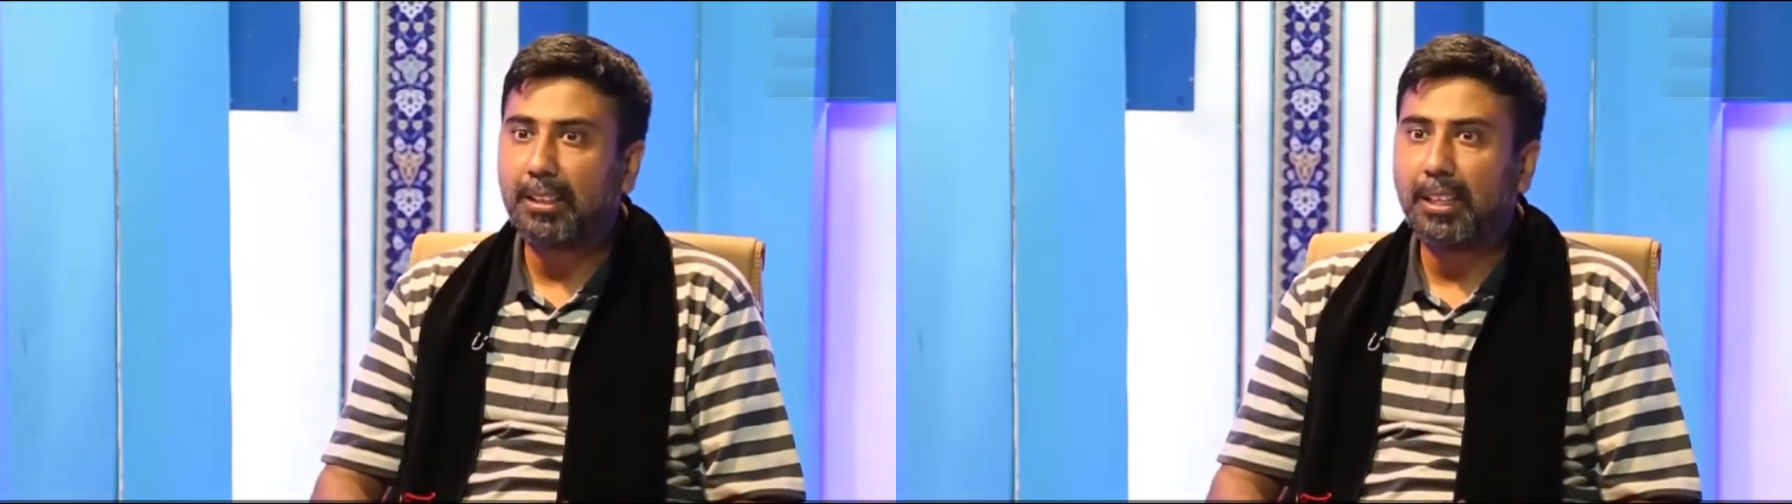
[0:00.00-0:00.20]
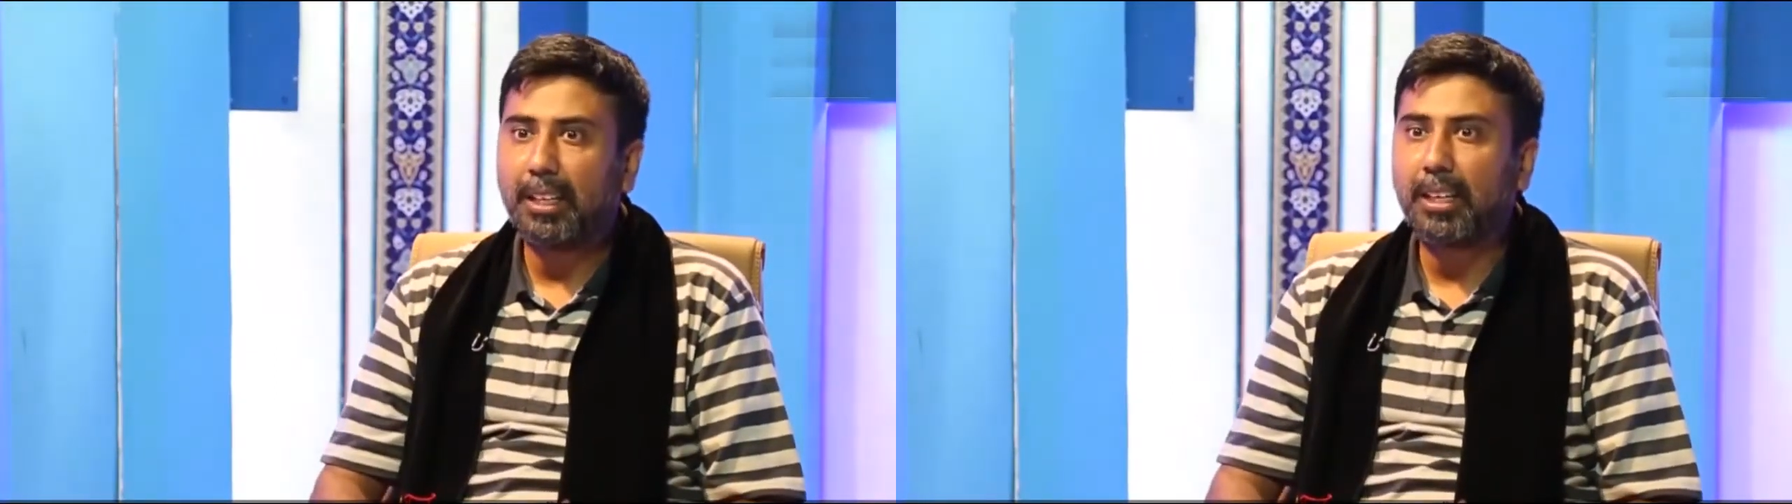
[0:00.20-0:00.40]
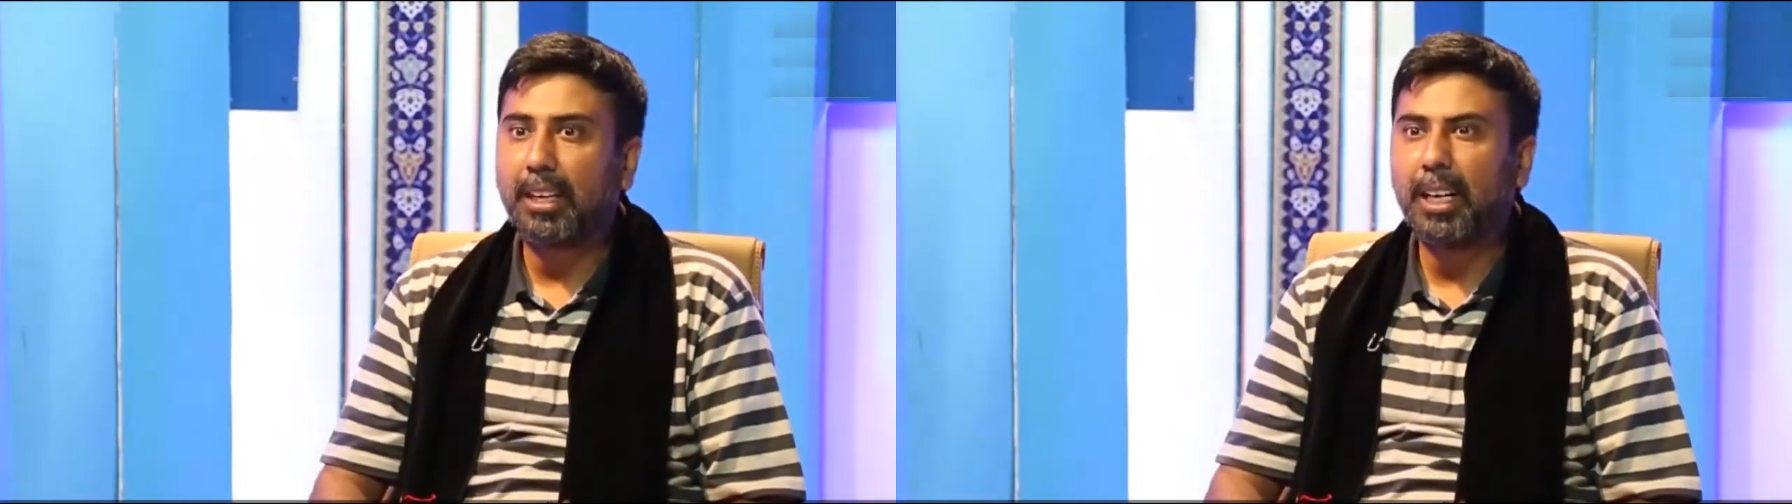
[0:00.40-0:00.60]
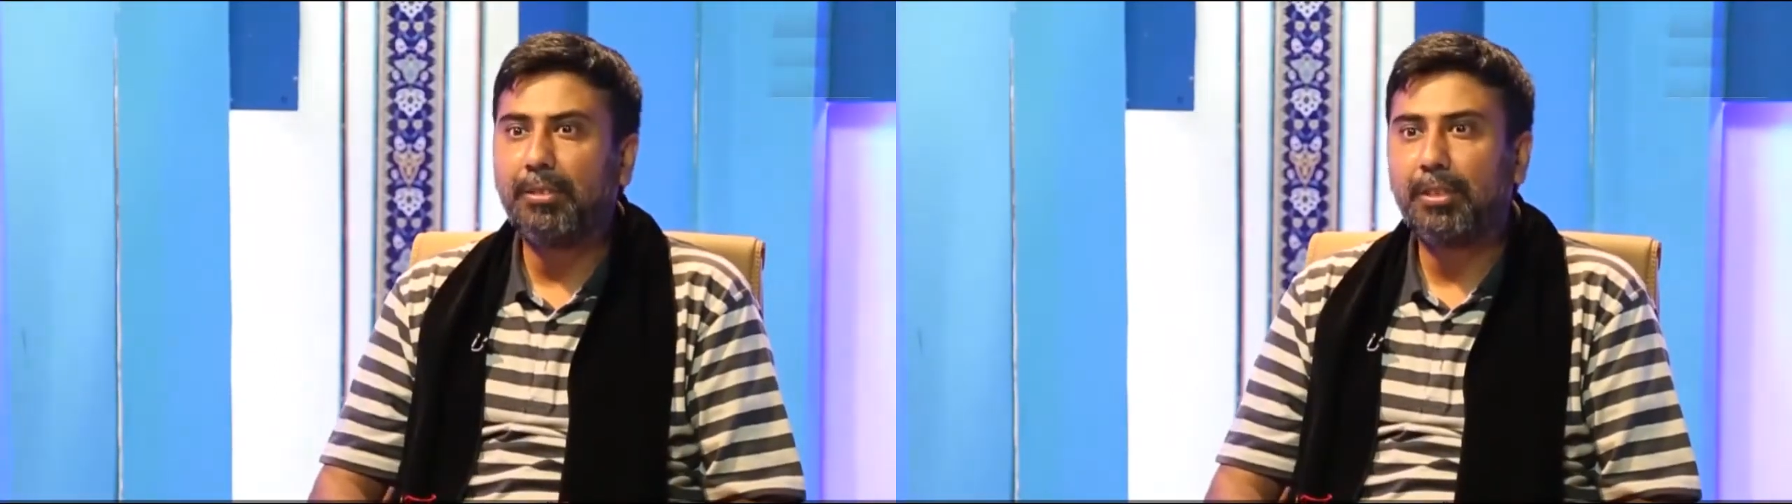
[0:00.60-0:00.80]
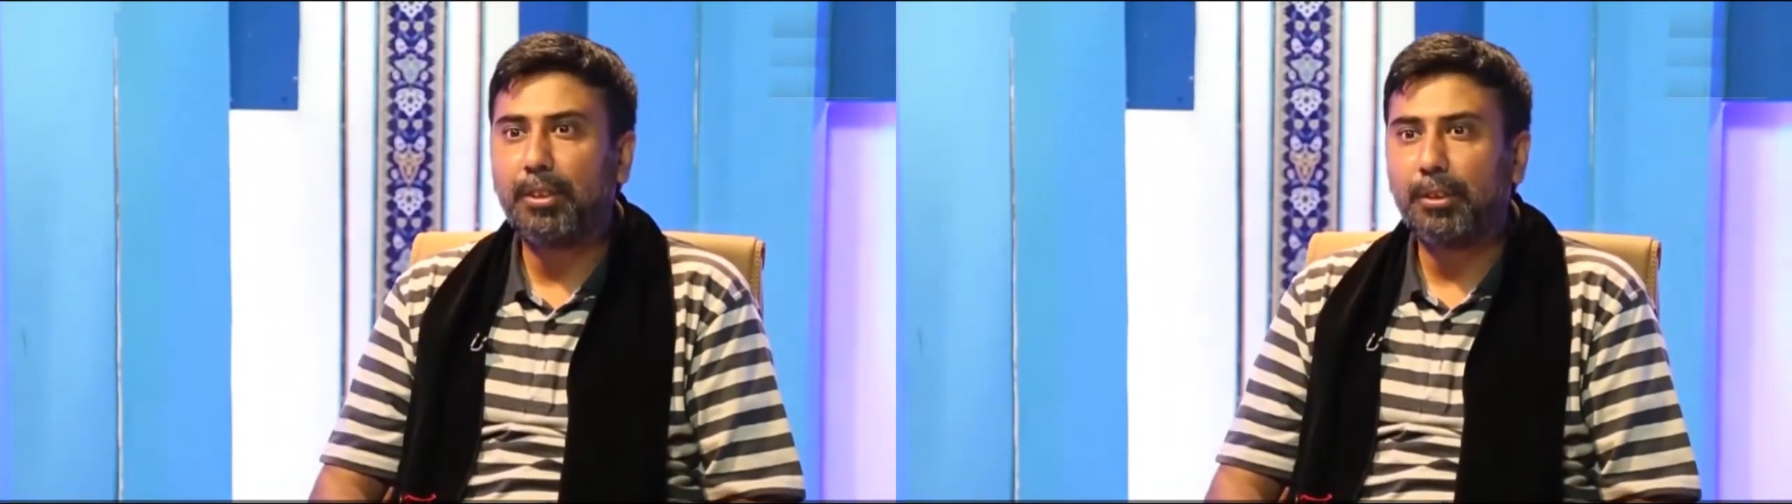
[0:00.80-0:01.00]
yet
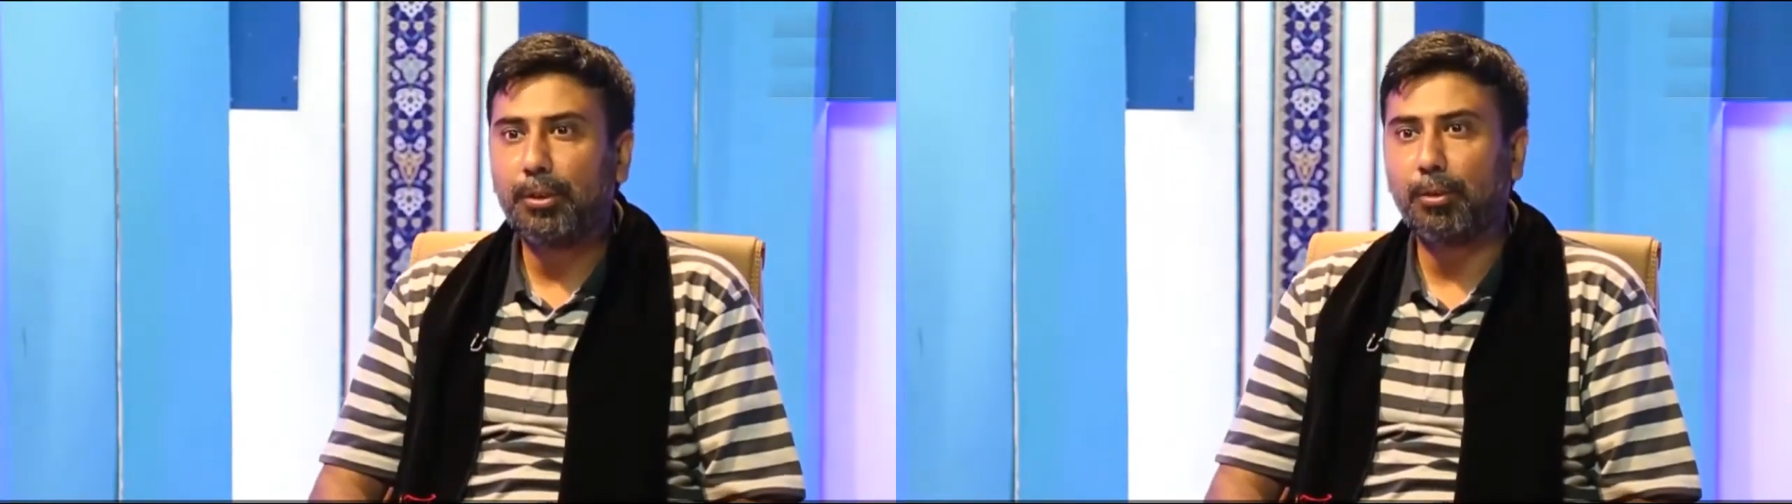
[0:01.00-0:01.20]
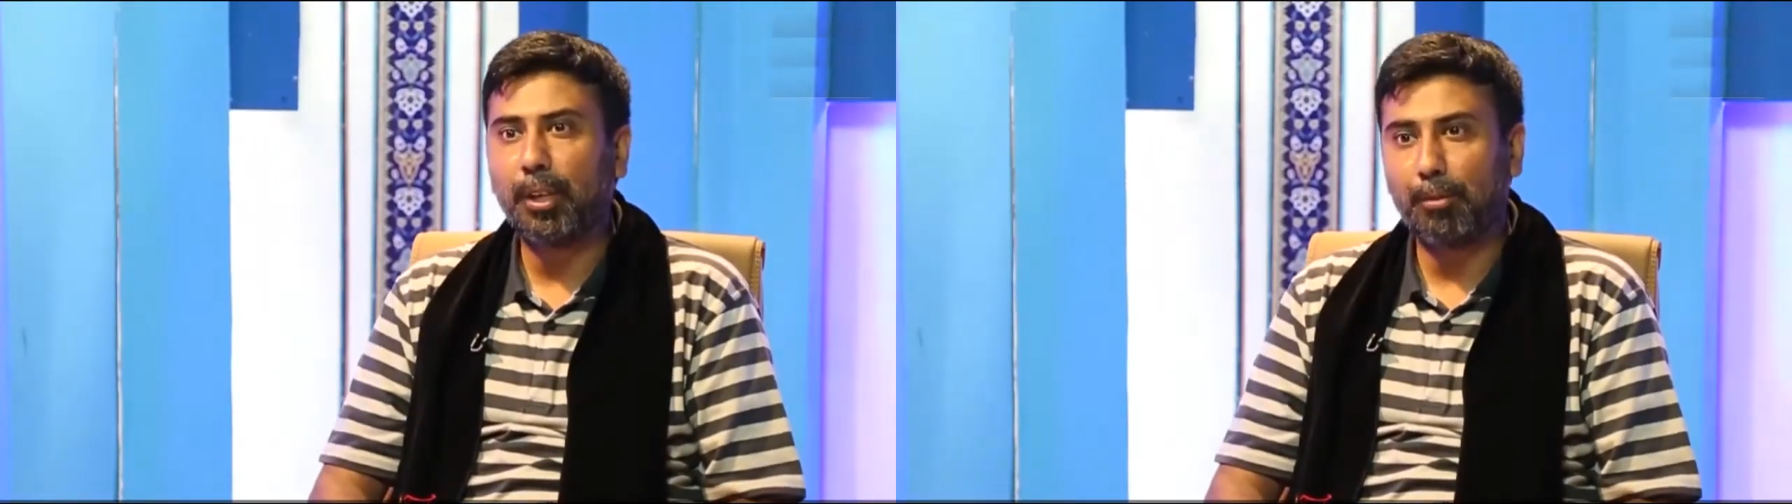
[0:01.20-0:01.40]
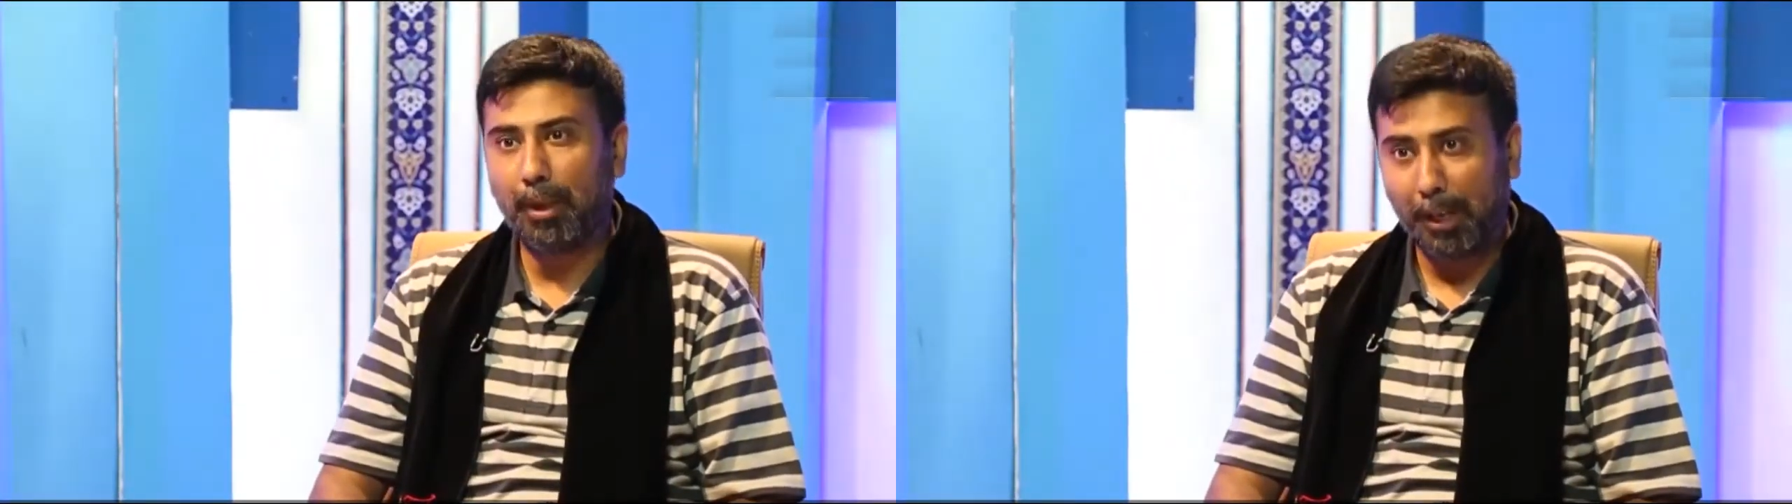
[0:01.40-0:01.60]
arrived to Karbala,